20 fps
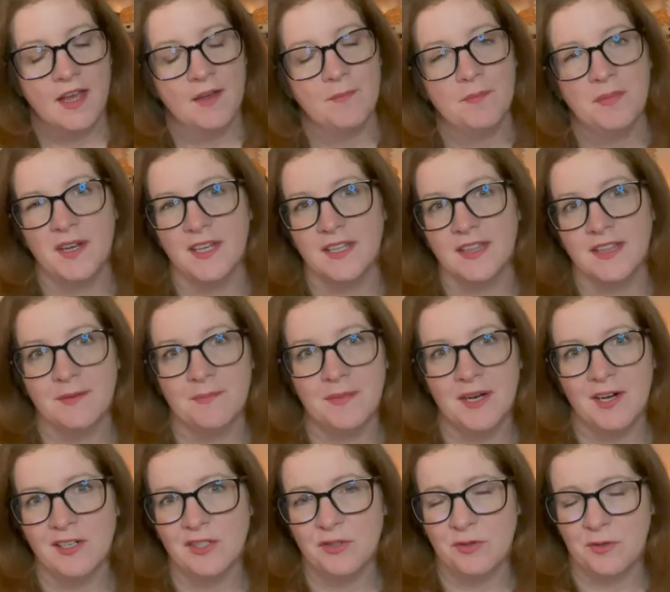but the
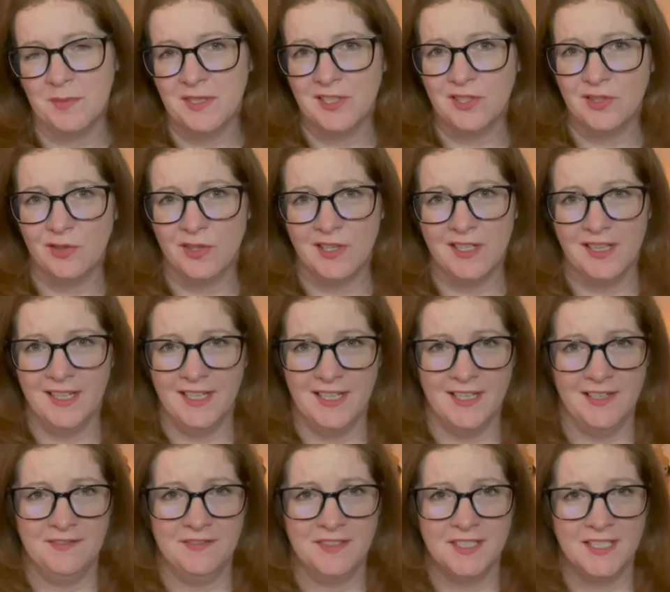marriage would be
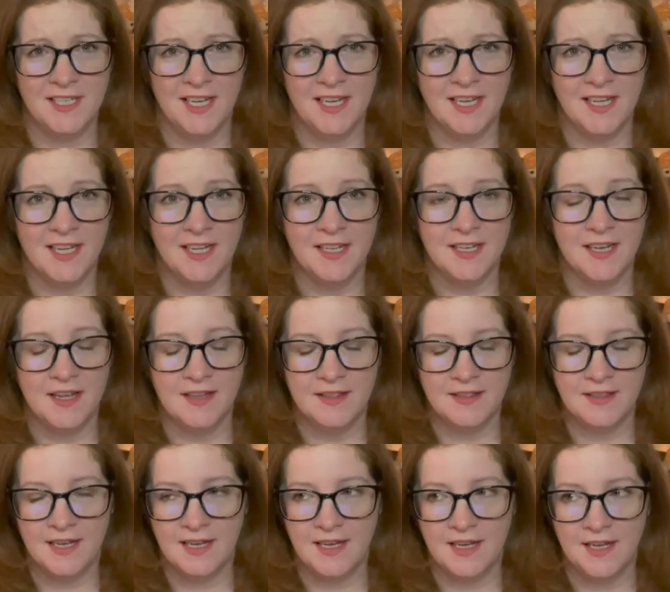short-lived and
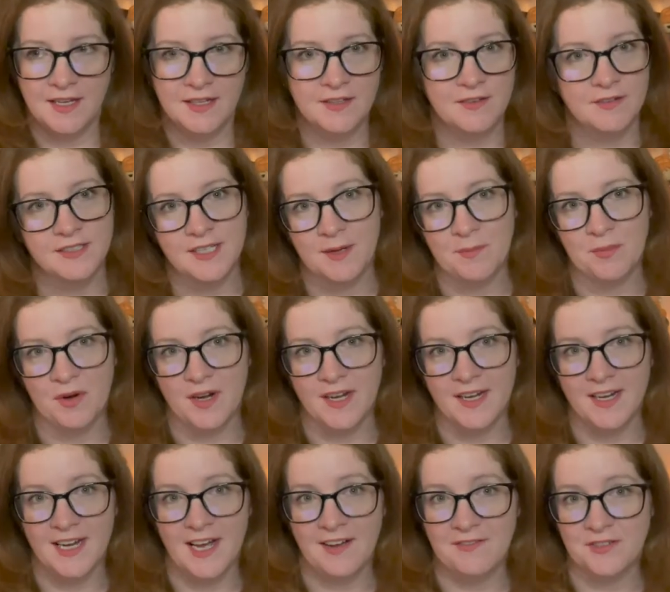they
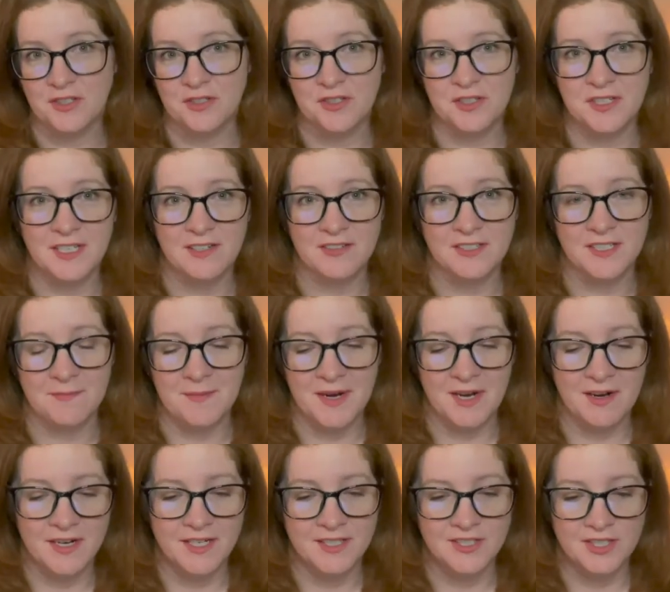separated after 2 years of
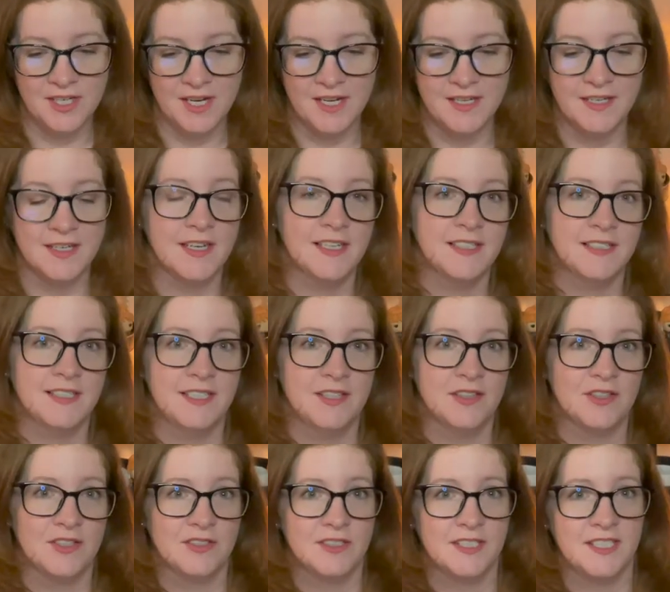marriage in
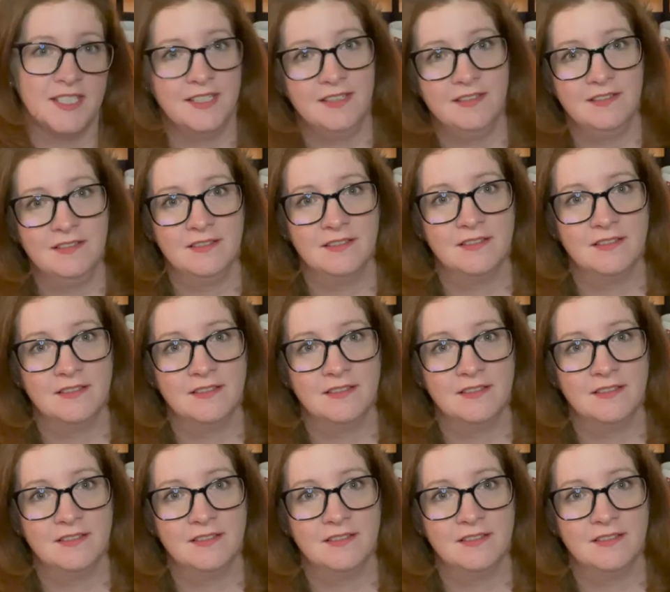1913.